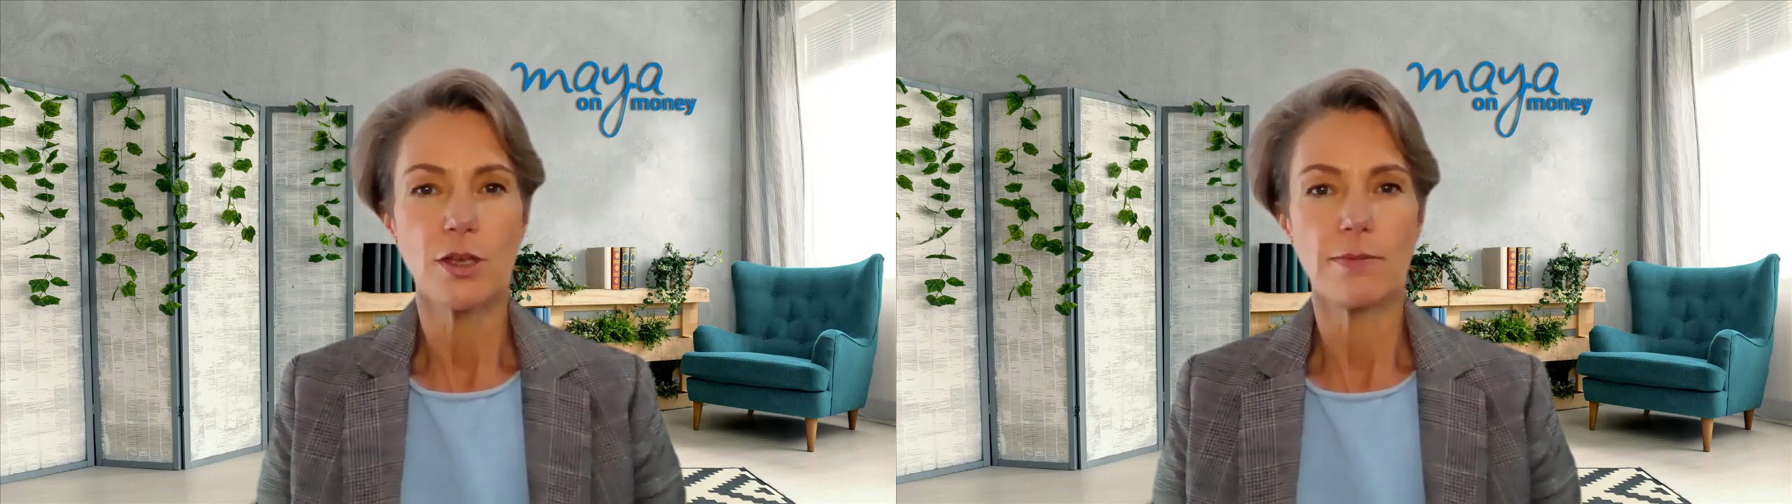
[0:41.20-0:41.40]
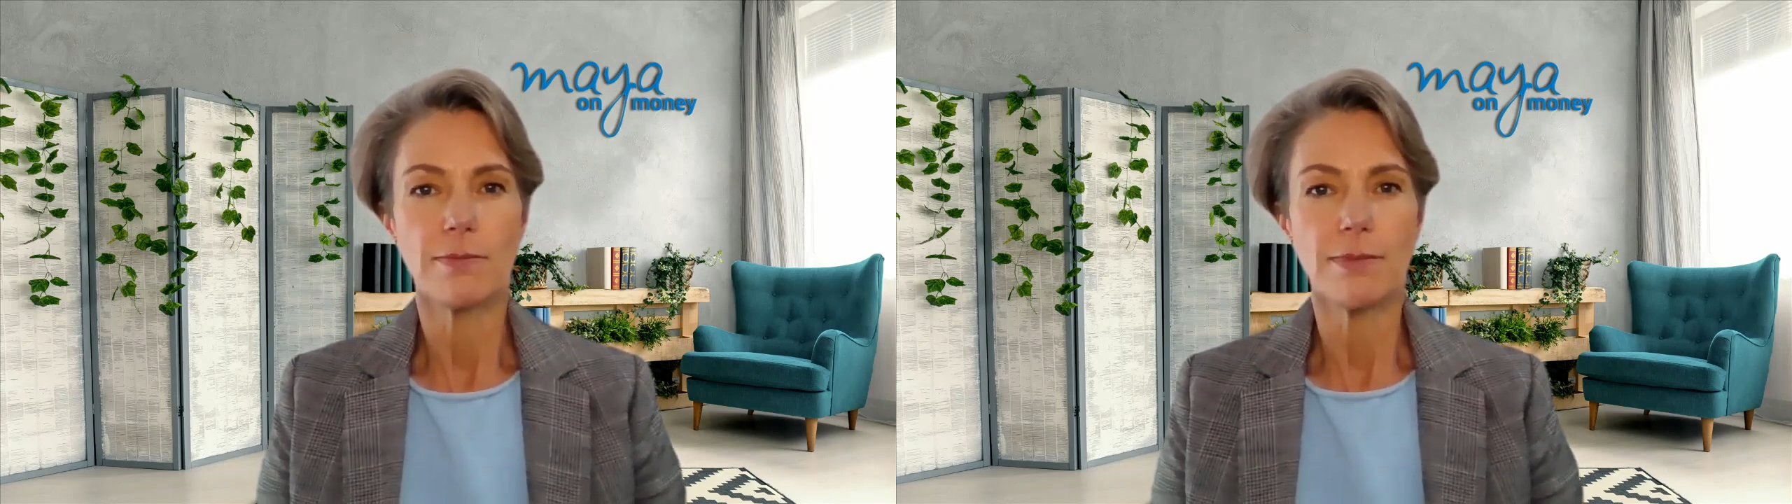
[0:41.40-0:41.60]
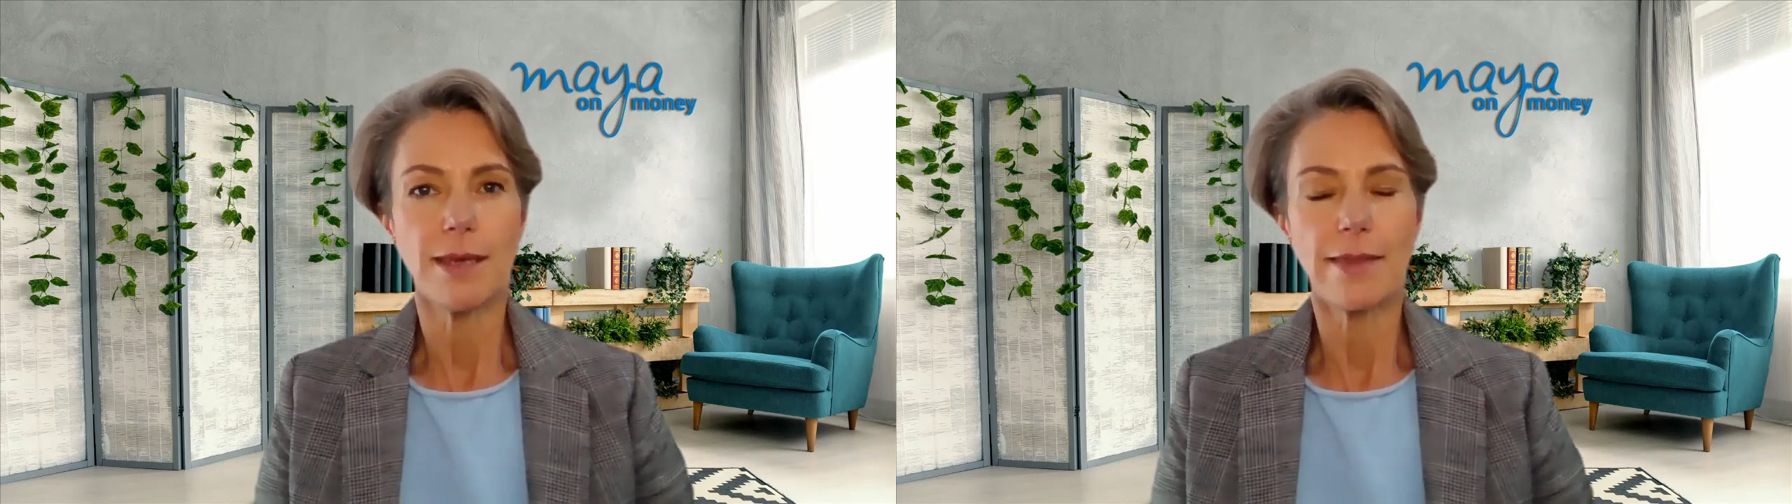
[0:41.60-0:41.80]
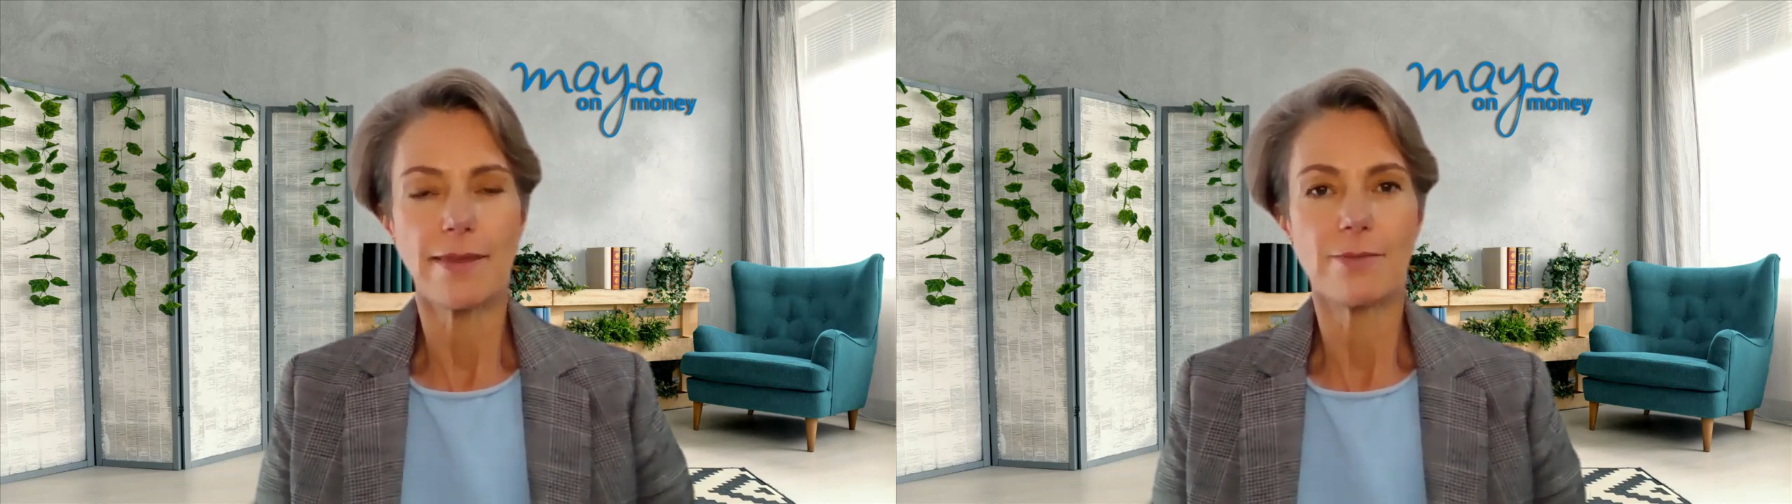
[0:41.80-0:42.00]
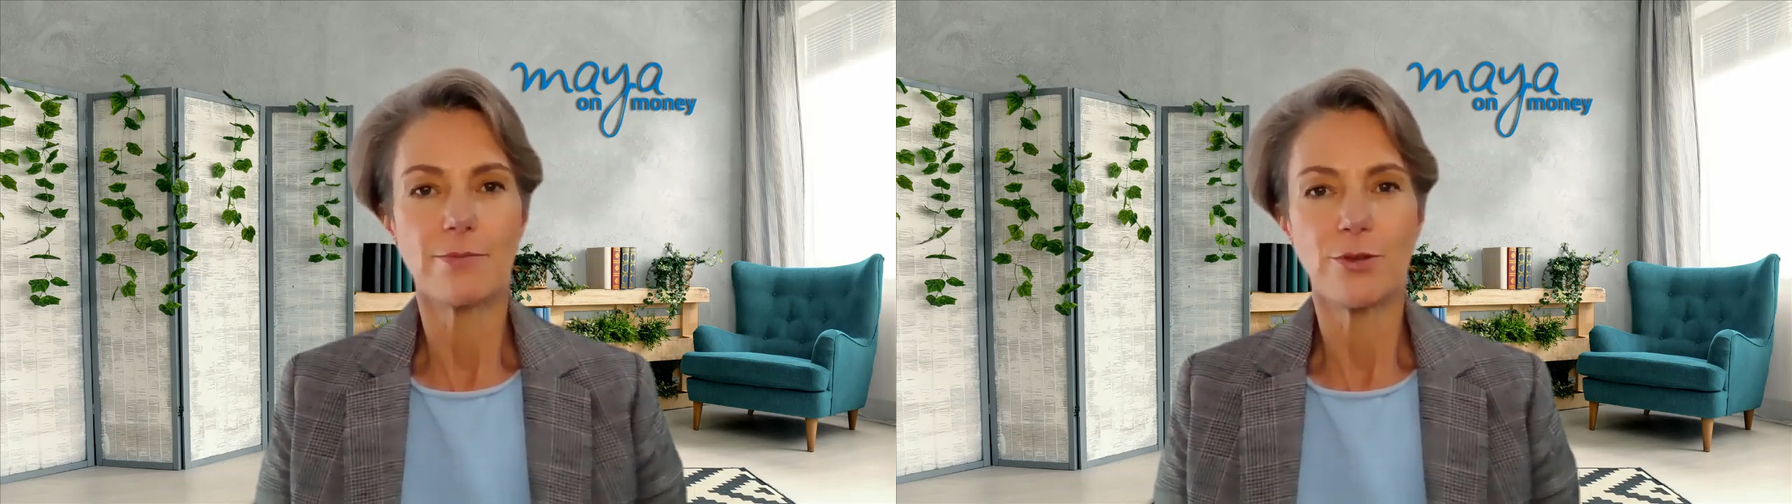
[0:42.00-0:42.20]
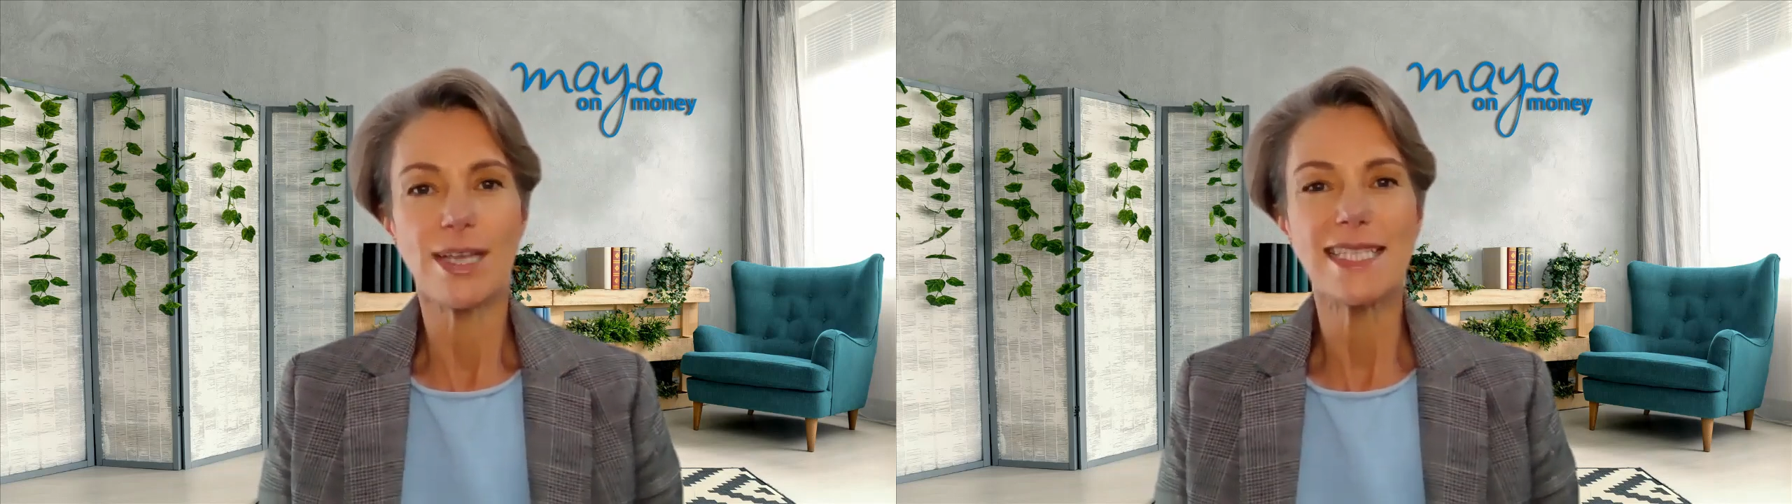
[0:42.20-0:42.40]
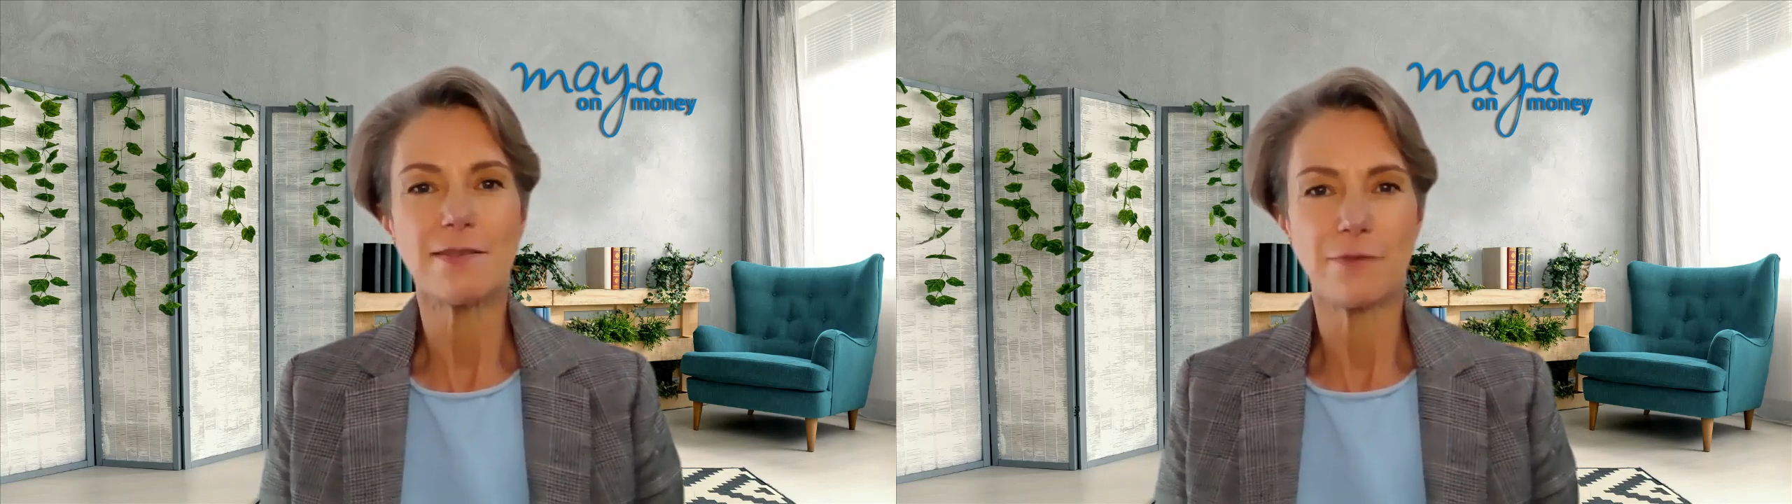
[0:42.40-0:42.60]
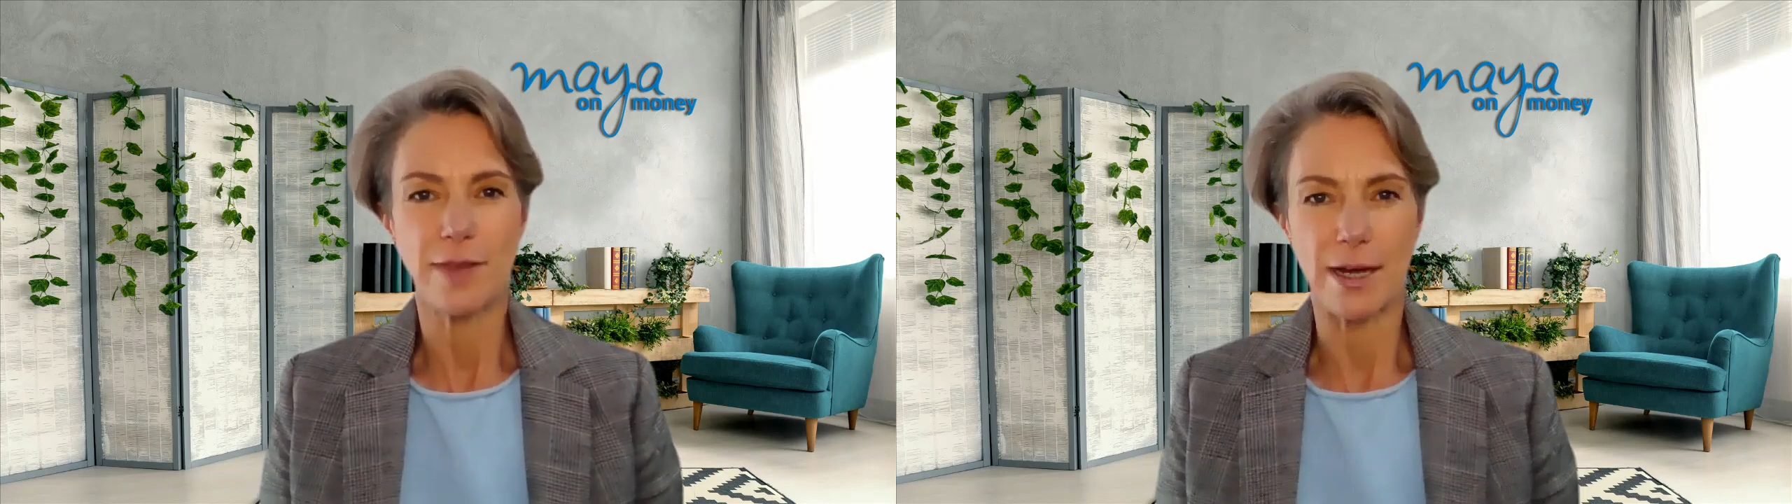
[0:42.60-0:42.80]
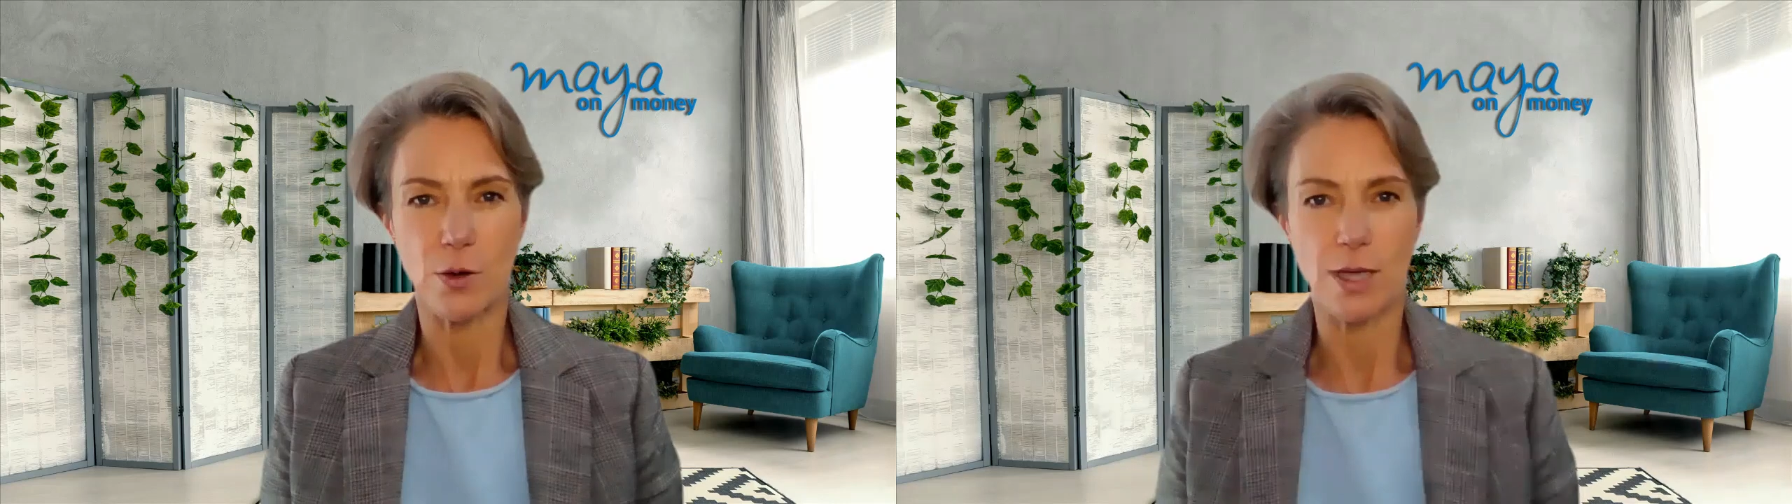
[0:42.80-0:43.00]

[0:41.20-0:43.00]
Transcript: So the reason for that